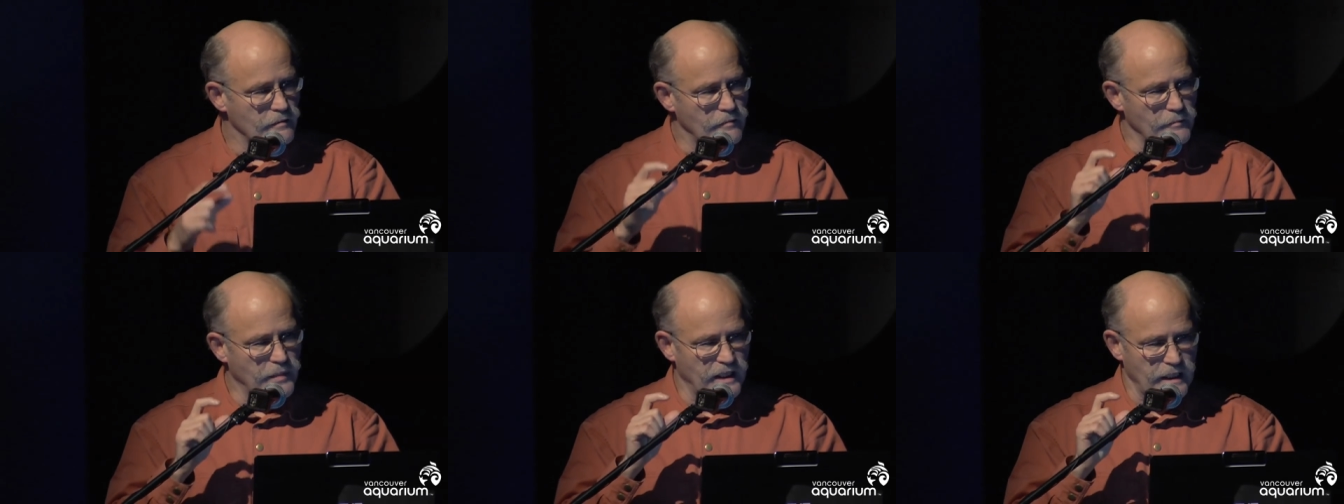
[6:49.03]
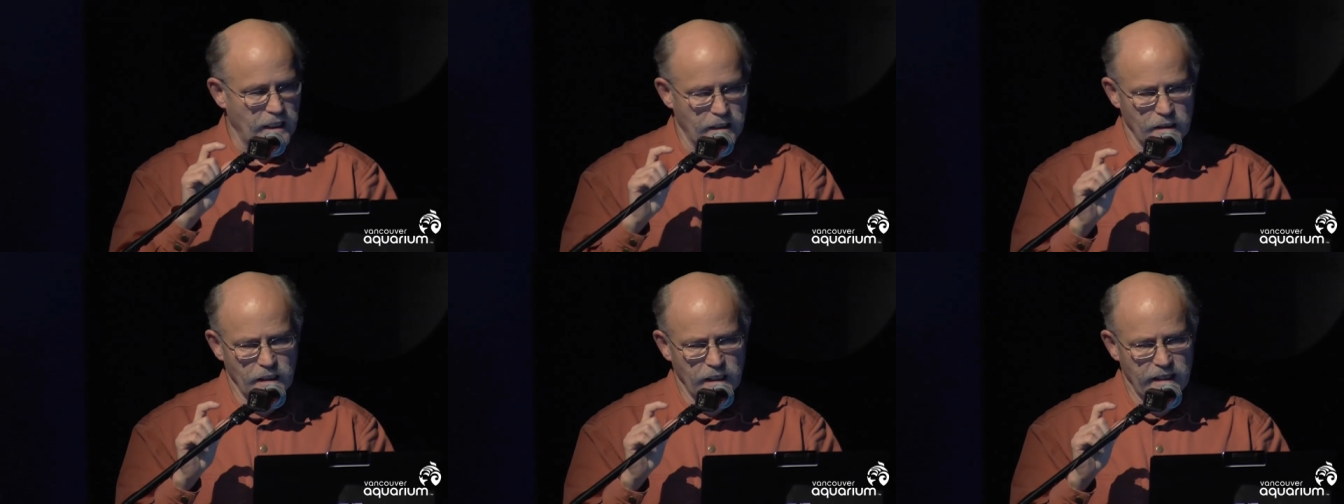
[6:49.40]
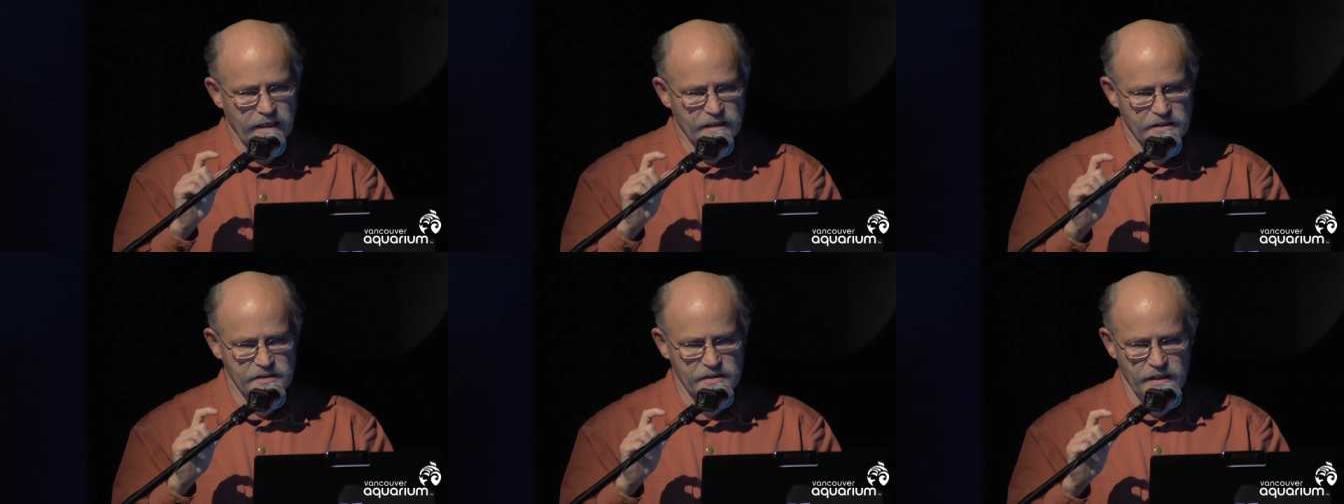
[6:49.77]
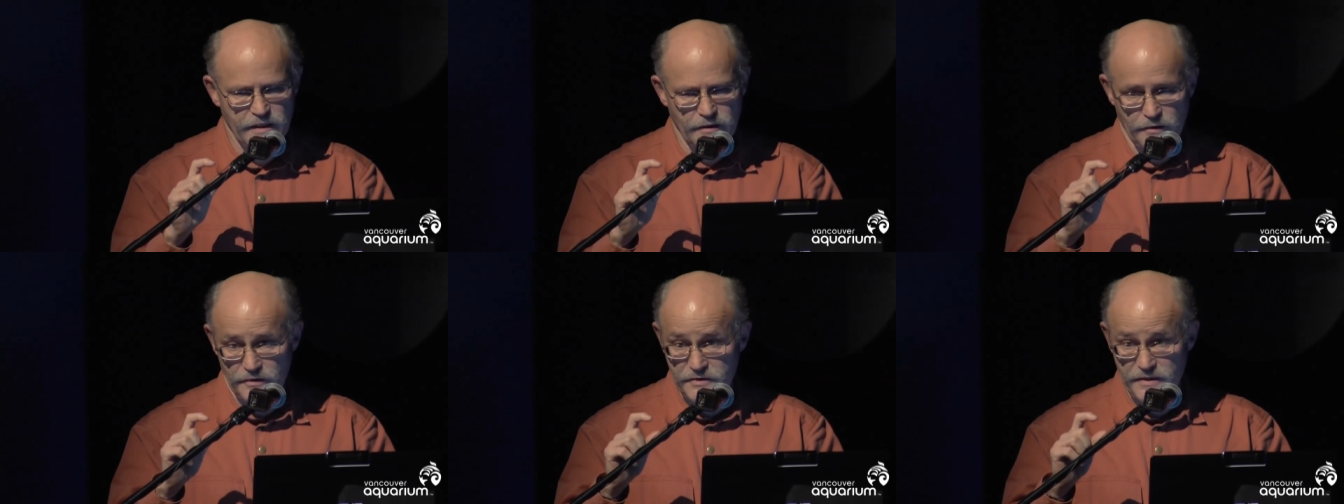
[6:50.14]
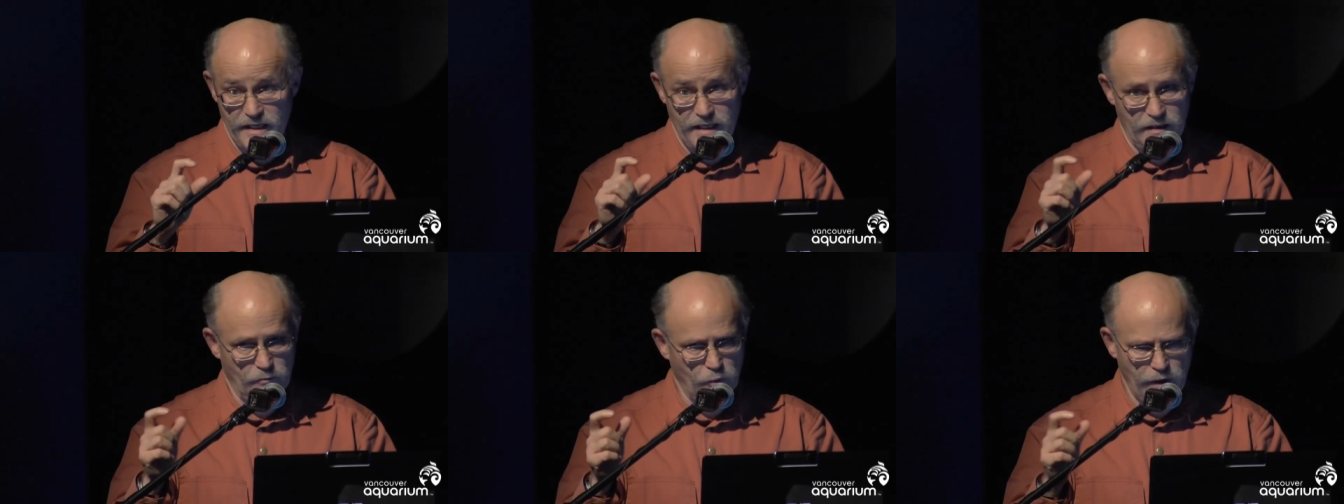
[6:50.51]
But unlike seals
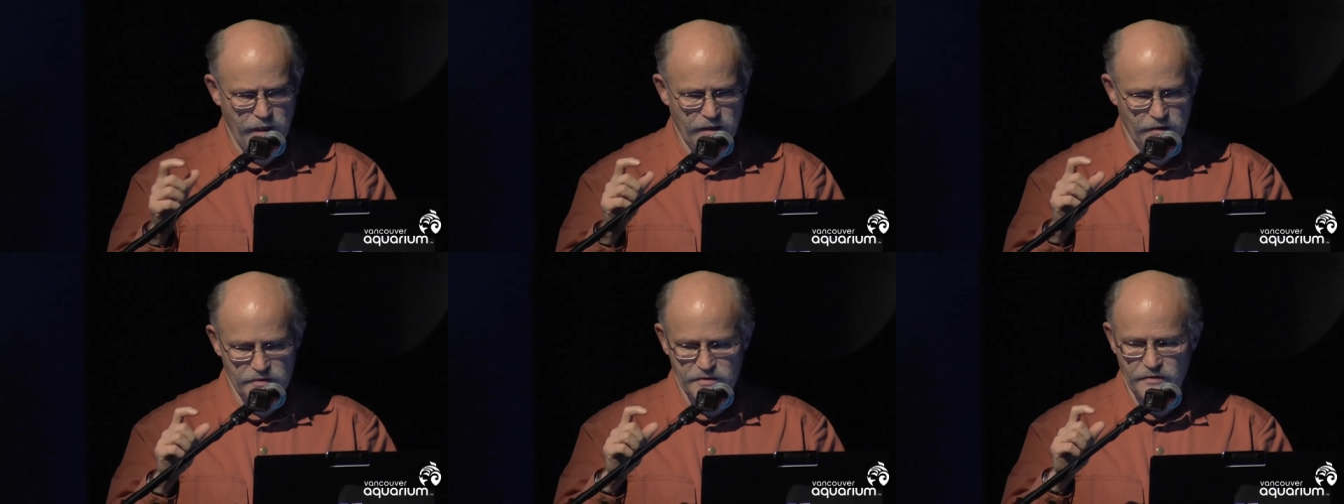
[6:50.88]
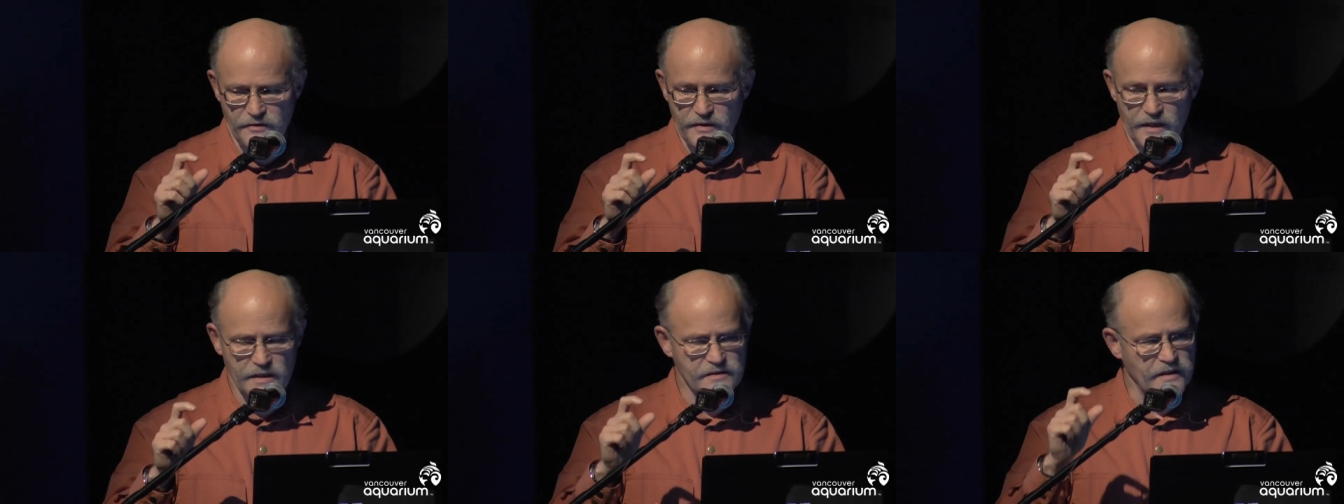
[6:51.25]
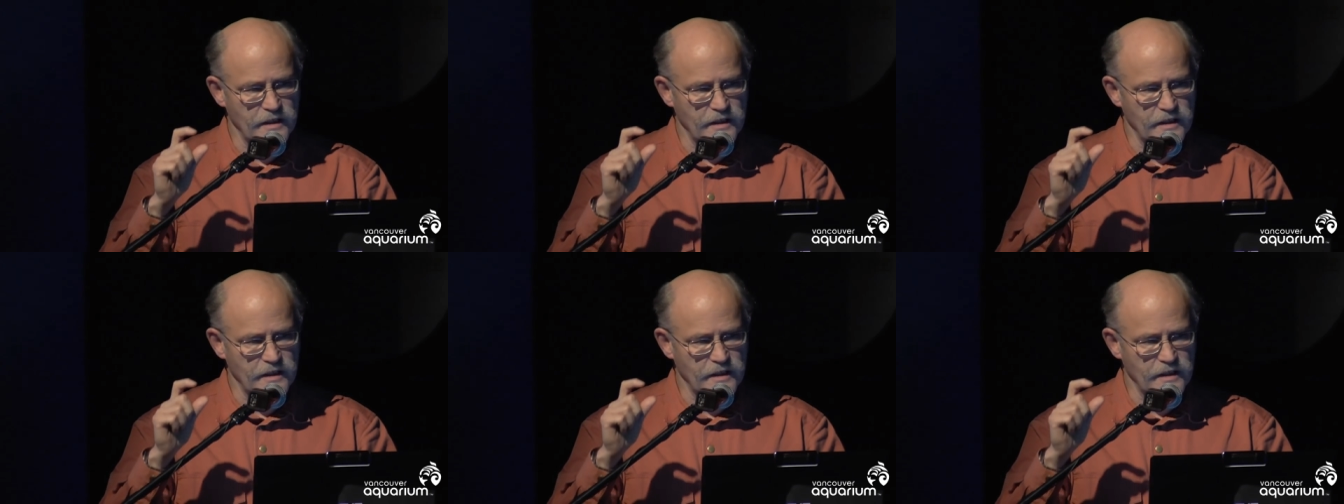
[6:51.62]
and whales and things,